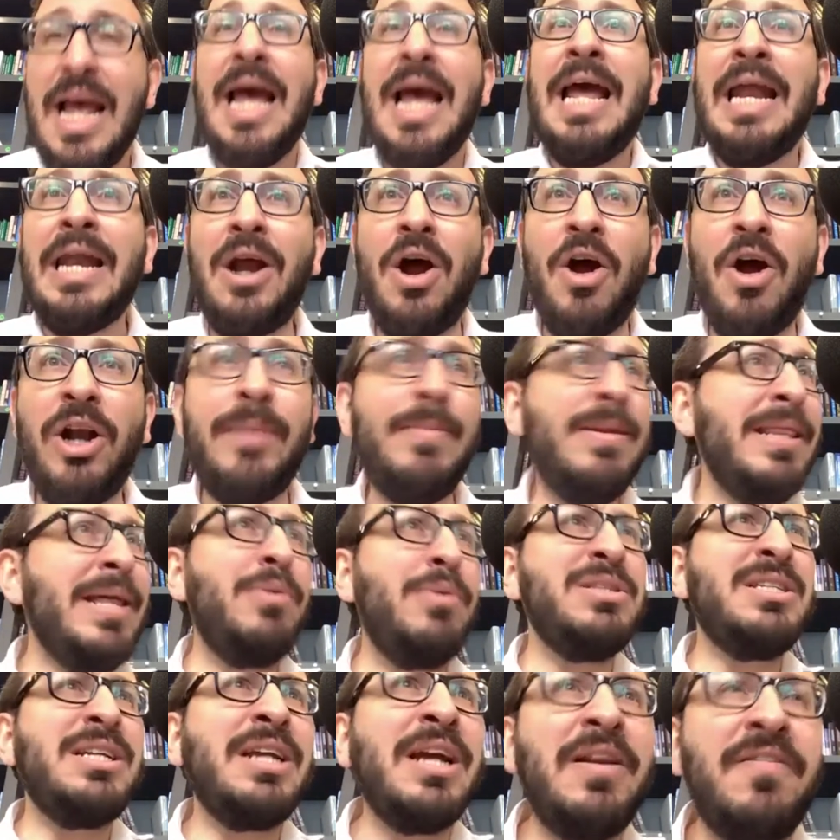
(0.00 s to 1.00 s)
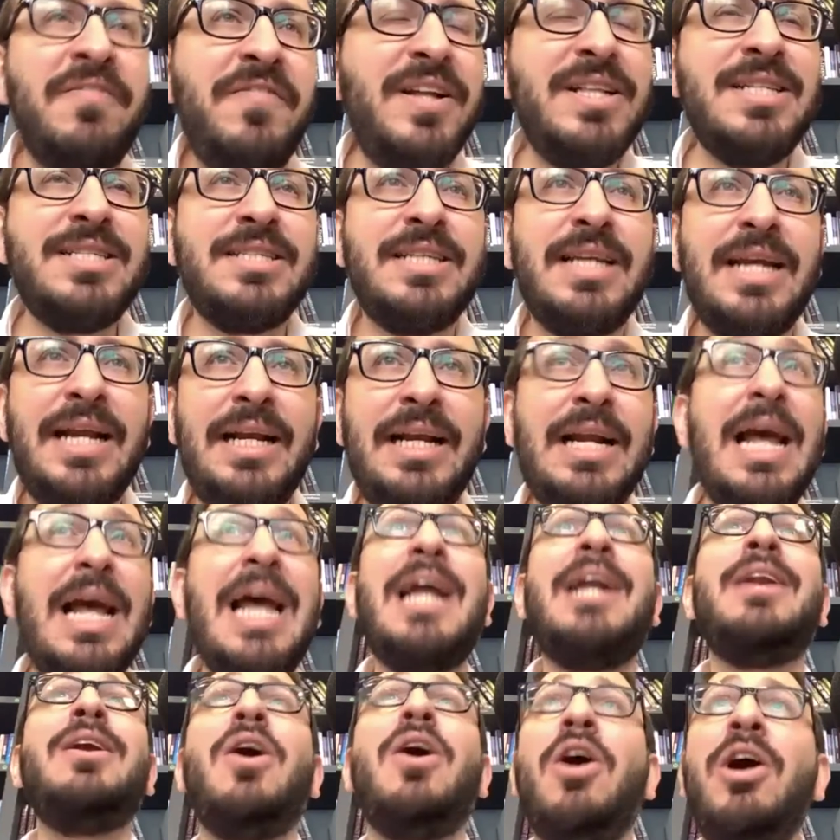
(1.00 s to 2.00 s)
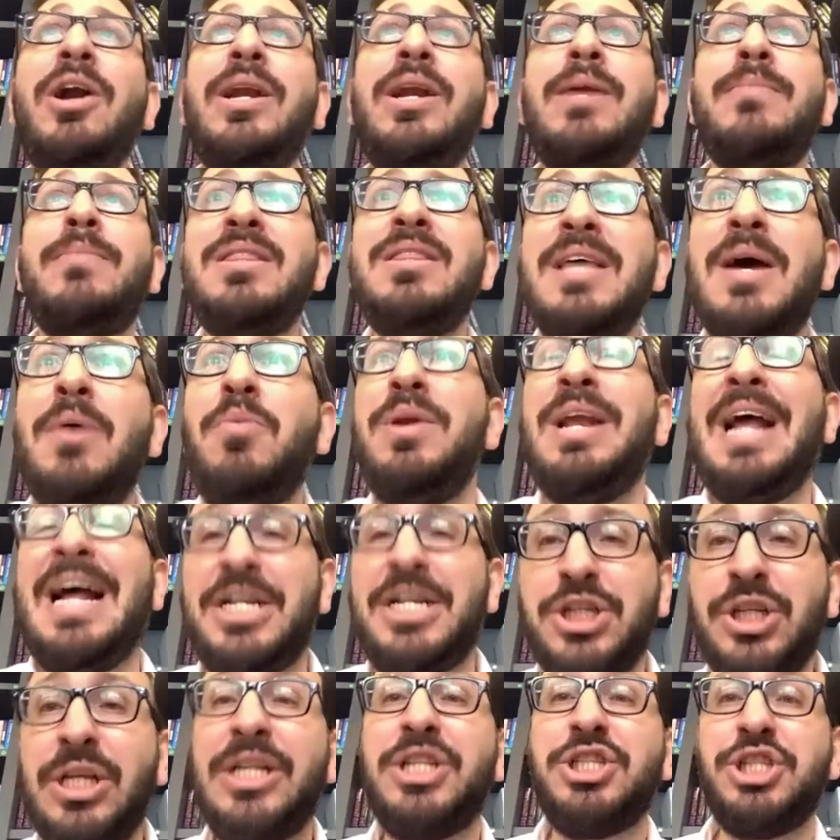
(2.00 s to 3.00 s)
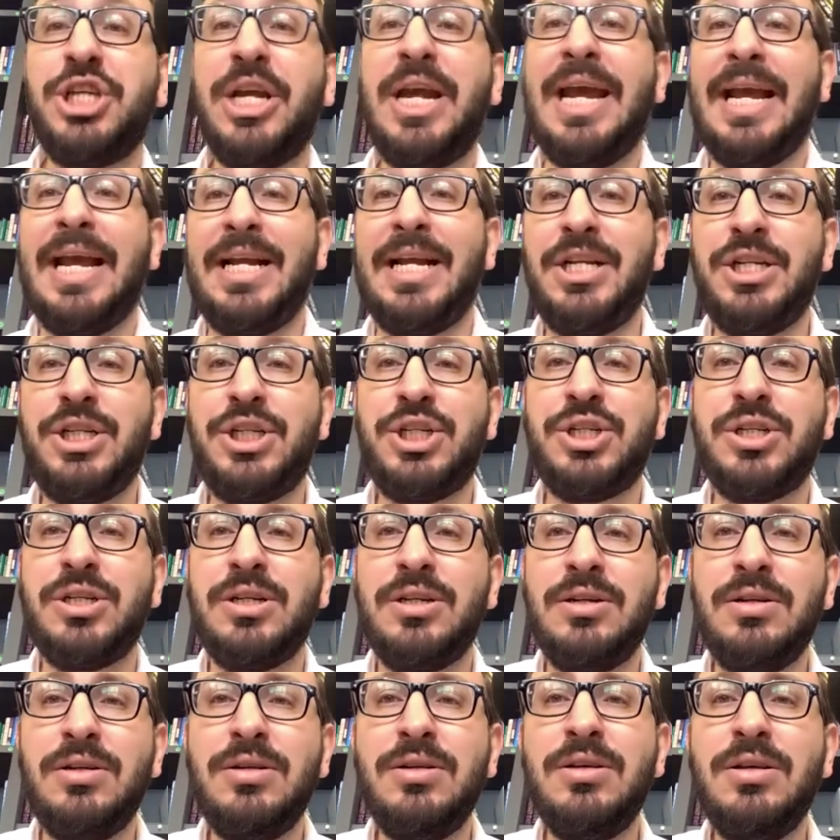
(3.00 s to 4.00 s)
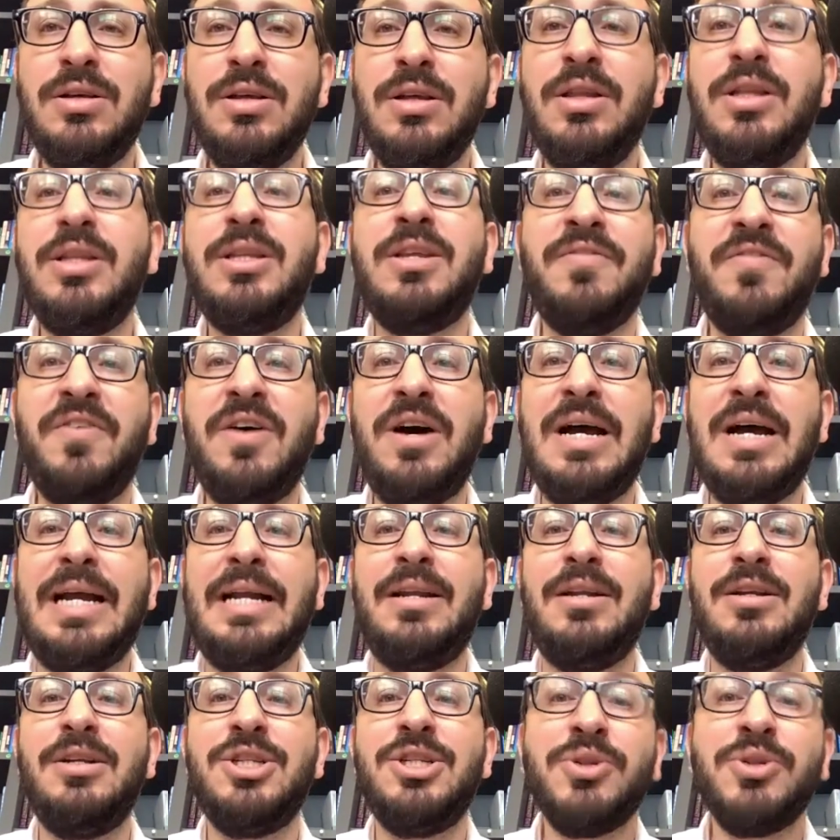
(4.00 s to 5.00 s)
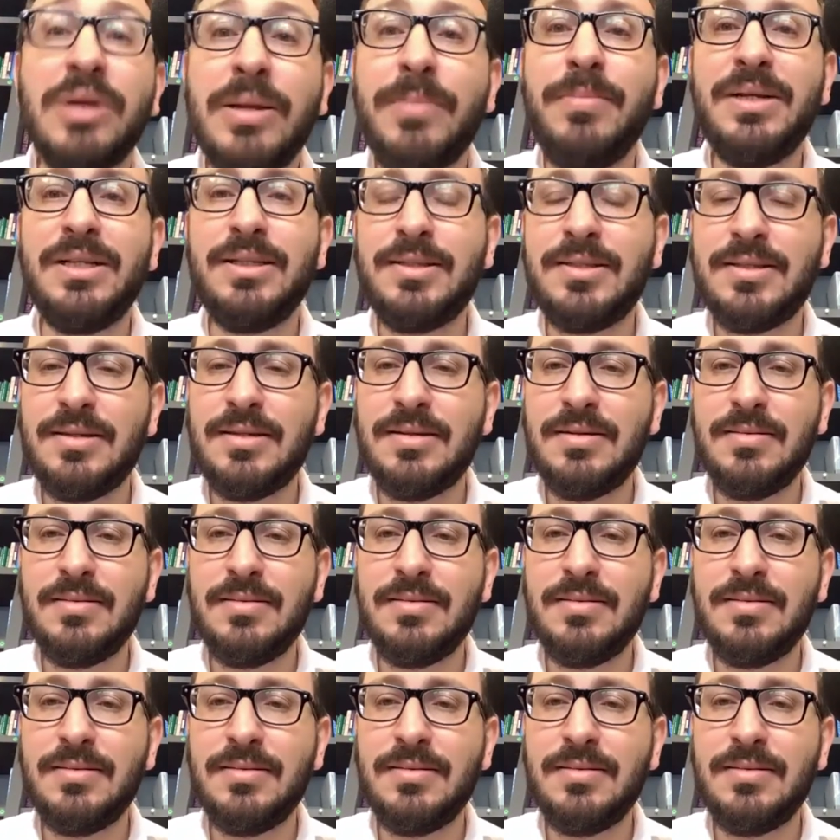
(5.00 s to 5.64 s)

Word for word: an argument that was convincing, an argument that would actually change the divine treatment